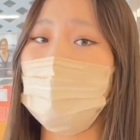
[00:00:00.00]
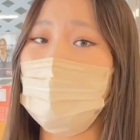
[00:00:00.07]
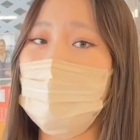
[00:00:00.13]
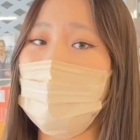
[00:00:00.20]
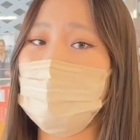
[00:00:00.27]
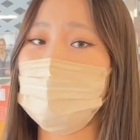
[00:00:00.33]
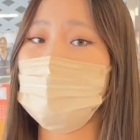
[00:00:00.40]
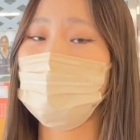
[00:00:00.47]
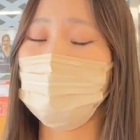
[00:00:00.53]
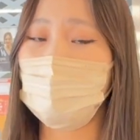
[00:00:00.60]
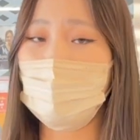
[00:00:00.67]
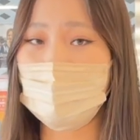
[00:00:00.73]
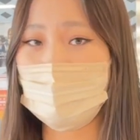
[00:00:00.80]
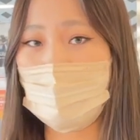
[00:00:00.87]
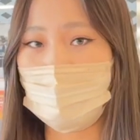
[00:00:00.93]
as
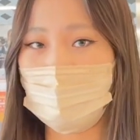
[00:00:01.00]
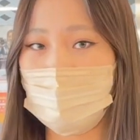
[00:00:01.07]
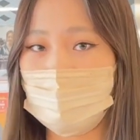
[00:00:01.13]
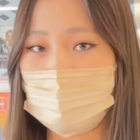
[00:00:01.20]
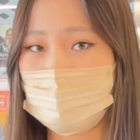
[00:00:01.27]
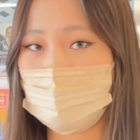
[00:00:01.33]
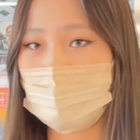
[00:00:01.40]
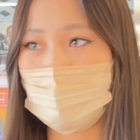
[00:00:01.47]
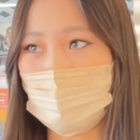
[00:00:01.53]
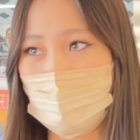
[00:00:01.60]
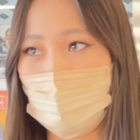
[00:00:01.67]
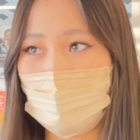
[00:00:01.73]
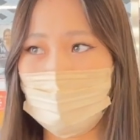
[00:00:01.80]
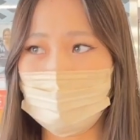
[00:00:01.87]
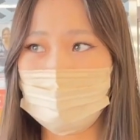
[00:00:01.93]
Japan campus and
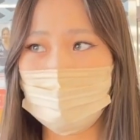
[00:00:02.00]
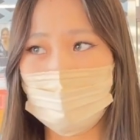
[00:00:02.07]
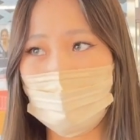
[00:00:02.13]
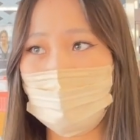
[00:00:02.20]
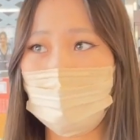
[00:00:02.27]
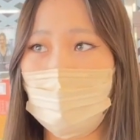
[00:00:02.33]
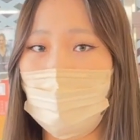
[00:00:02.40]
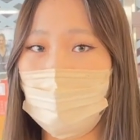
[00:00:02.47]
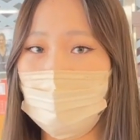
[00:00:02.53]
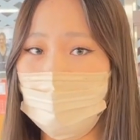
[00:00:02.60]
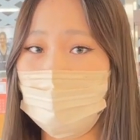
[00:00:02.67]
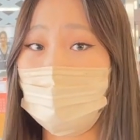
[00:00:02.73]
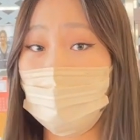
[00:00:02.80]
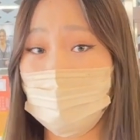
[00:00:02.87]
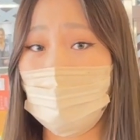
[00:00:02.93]
go to study abroad in
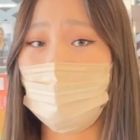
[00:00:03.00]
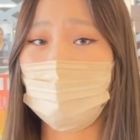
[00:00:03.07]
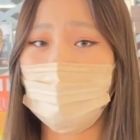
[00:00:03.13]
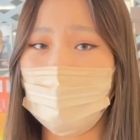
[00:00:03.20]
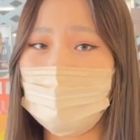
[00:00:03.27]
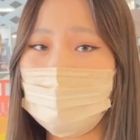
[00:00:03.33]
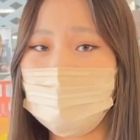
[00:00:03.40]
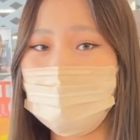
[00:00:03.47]
Philadelphia.